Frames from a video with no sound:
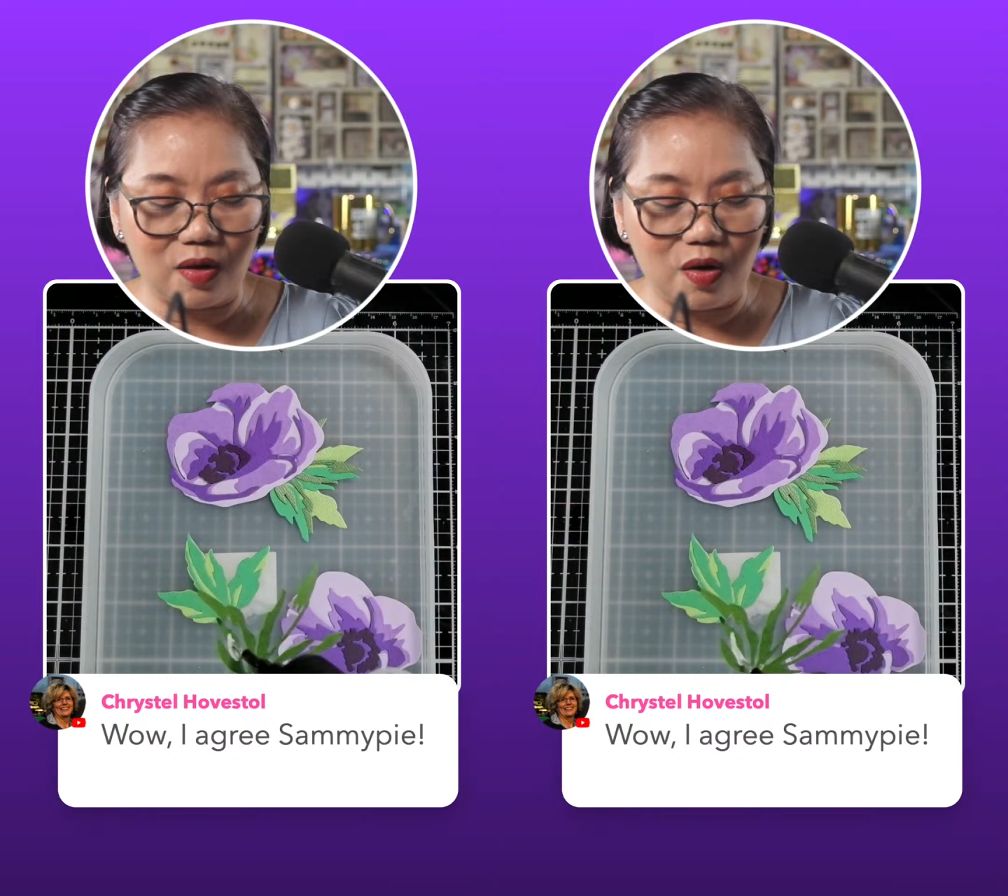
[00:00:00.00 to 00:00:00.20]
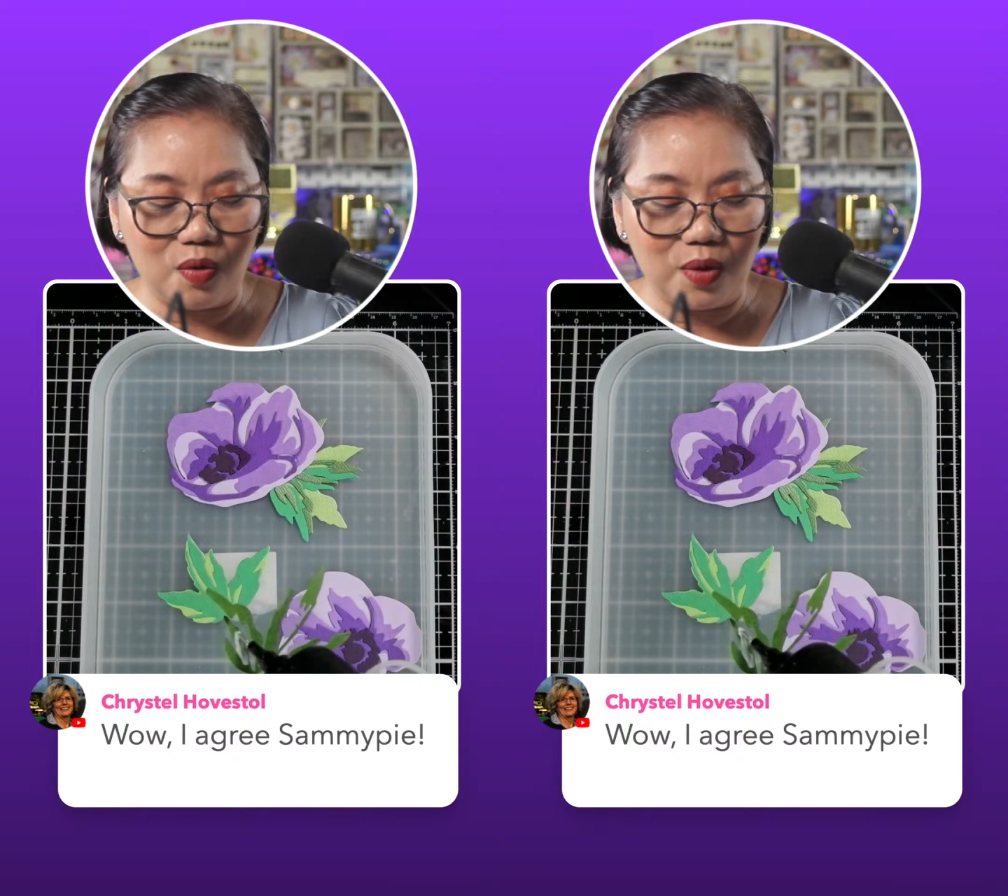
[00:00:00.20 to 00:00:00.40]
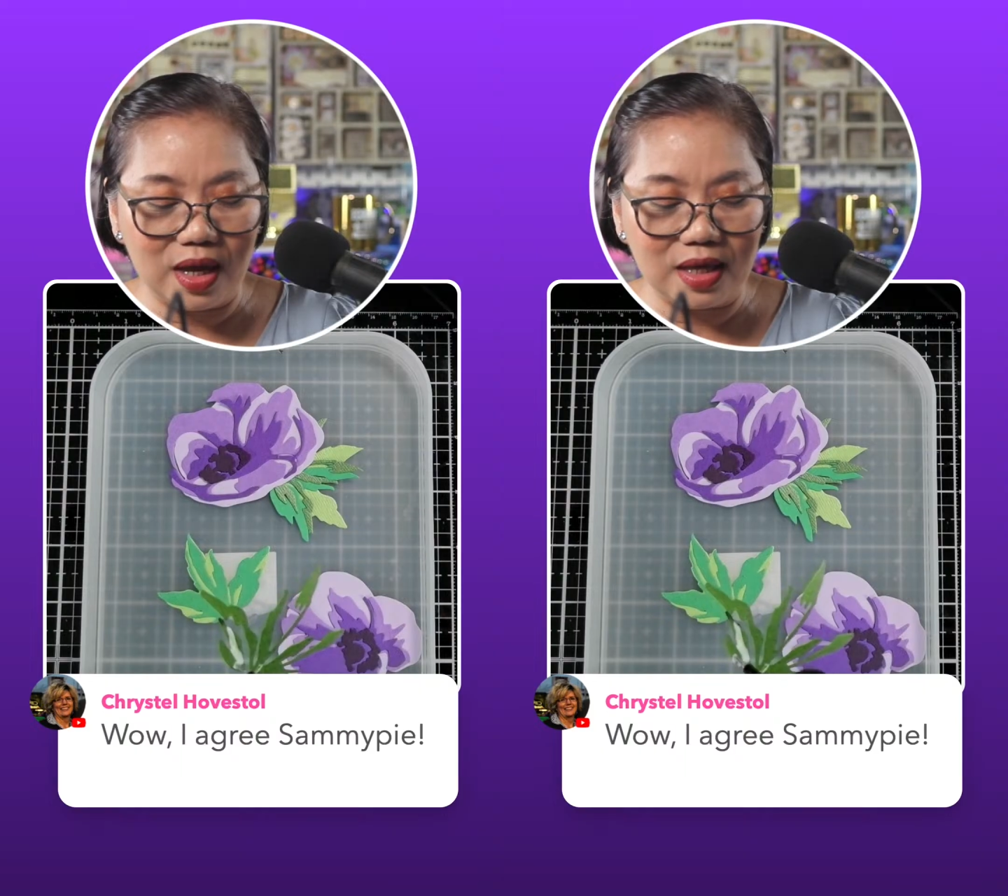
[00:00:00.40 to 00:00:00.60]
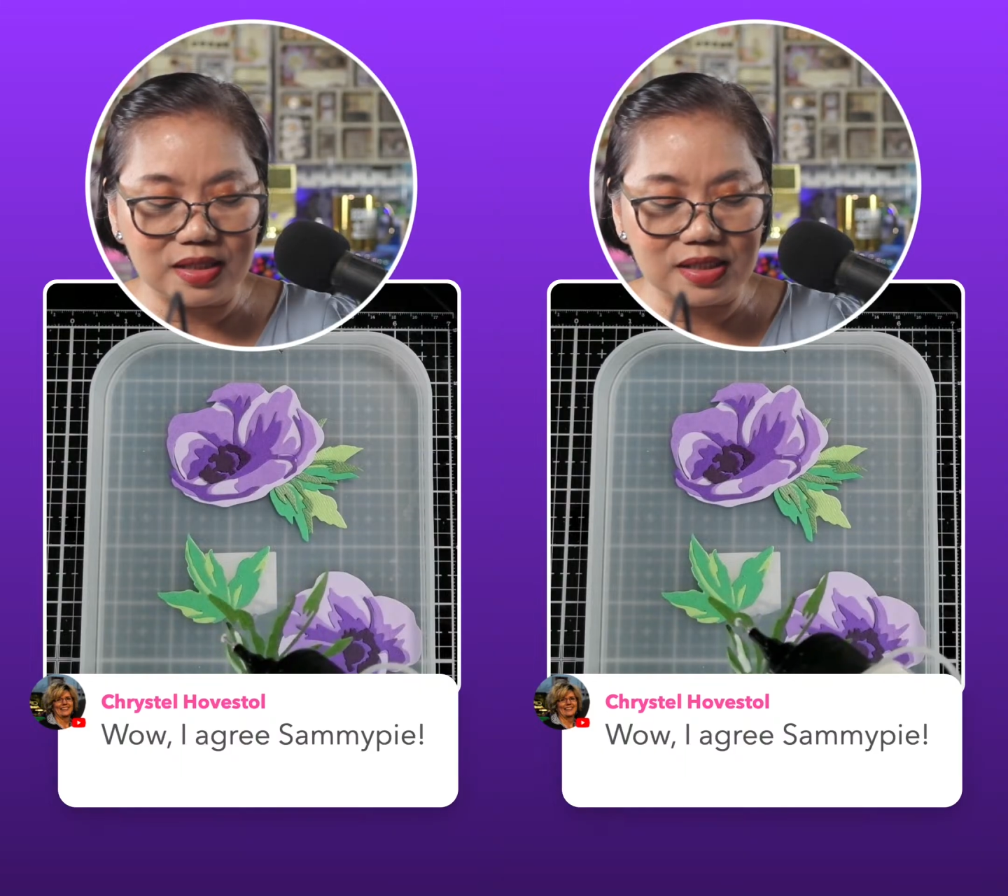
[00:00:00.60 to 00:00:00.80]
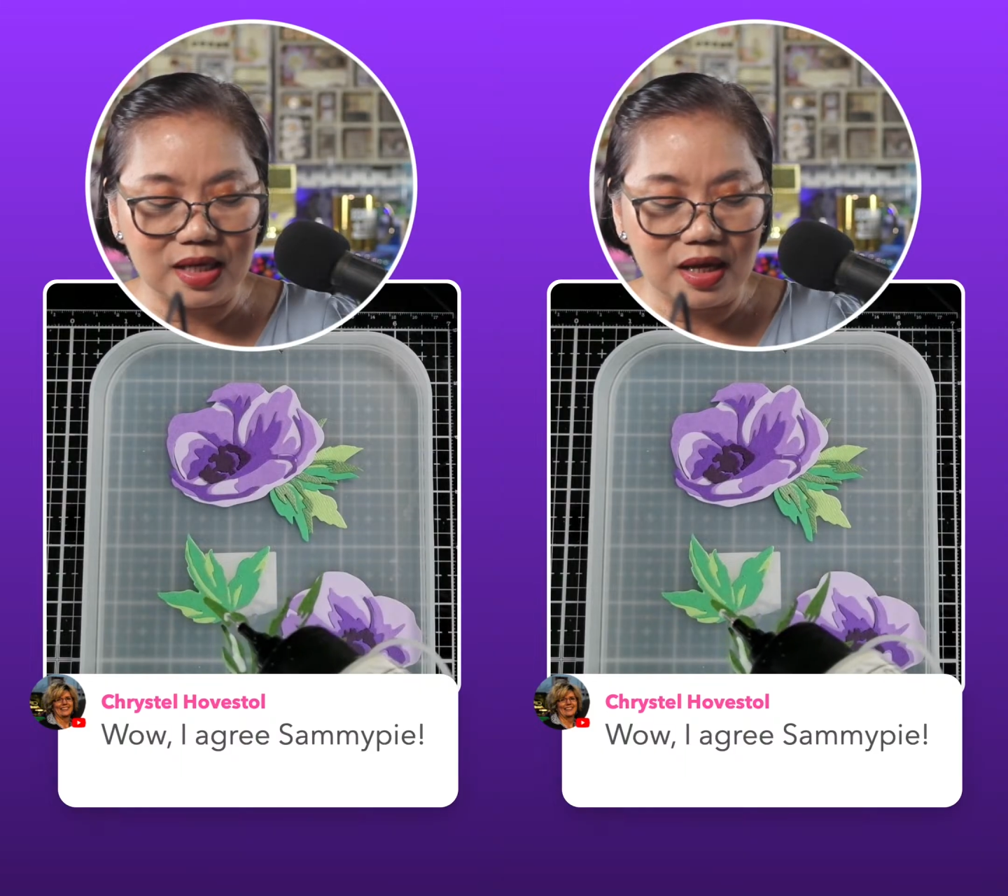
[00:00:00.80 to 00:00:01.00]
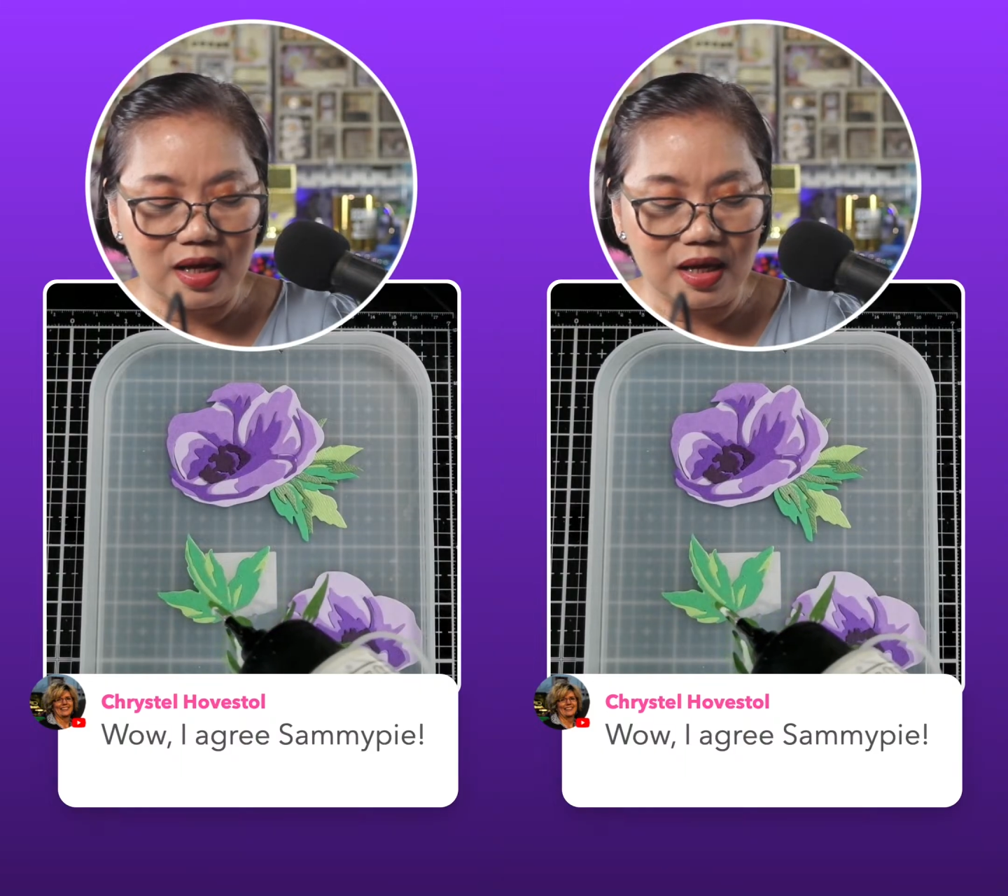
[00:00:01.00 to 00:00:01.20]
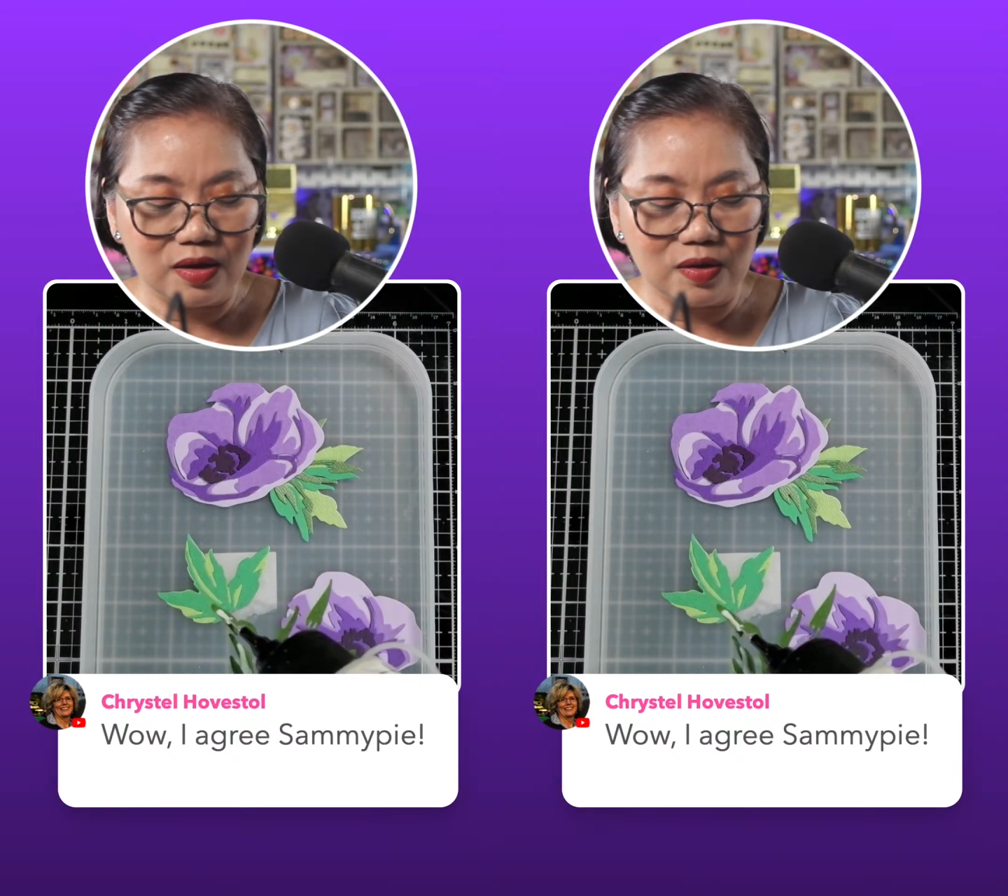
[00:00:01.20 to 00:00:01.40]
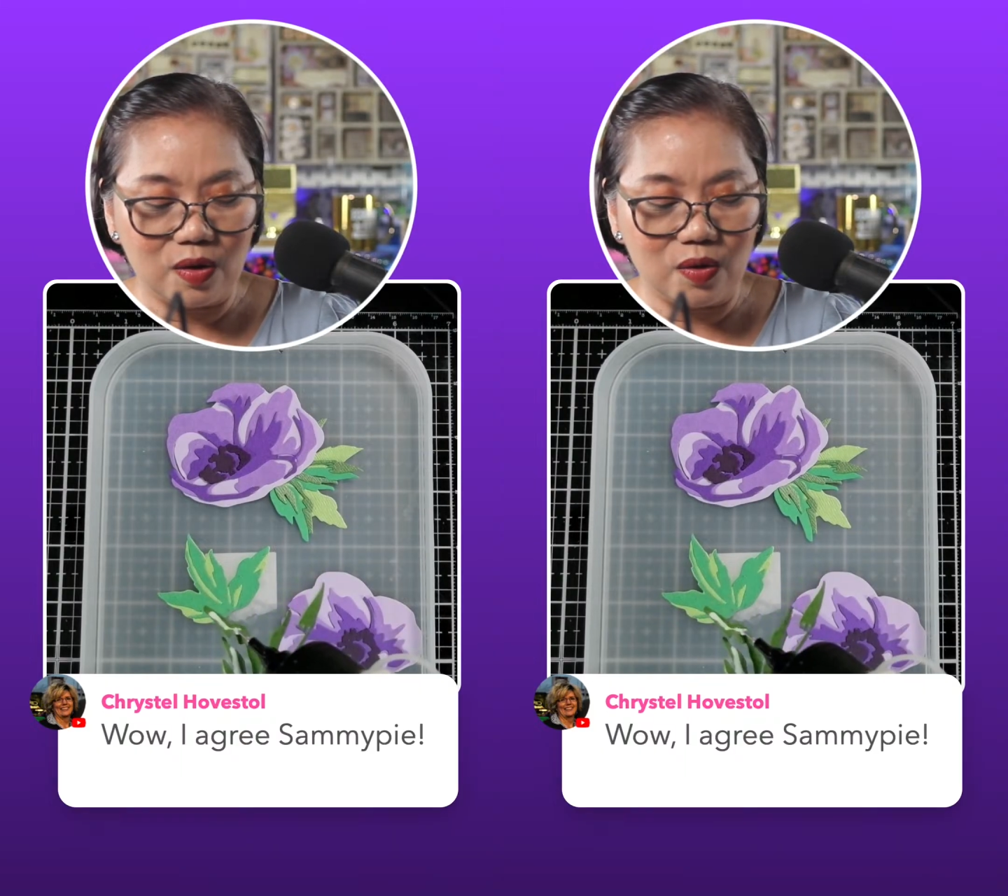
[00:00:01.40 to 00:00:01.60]
always,
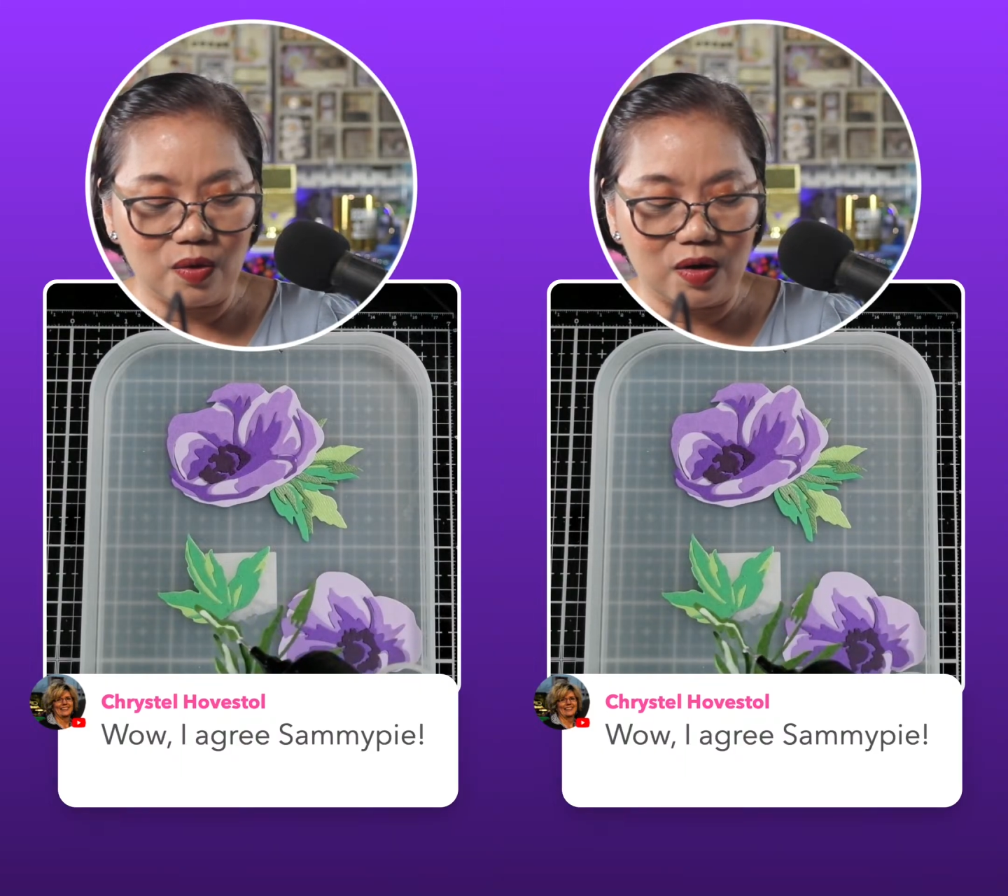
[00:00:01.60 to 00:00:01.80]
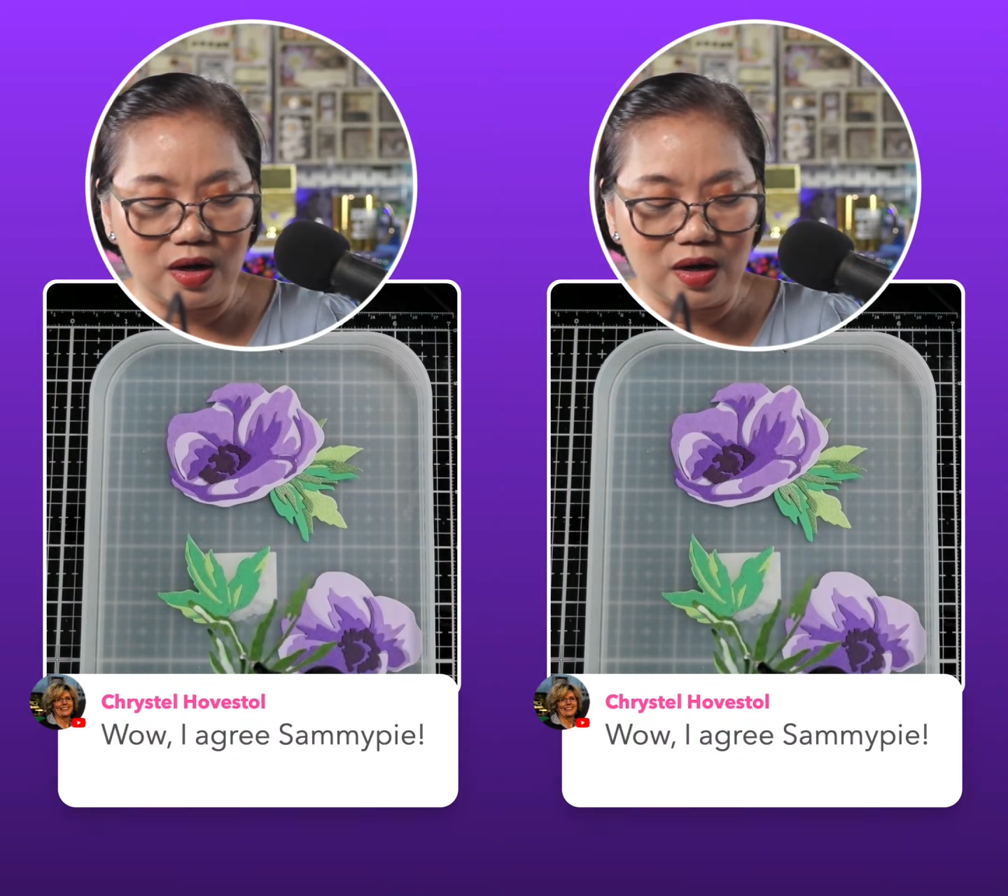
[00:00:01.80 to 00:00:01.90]
you know,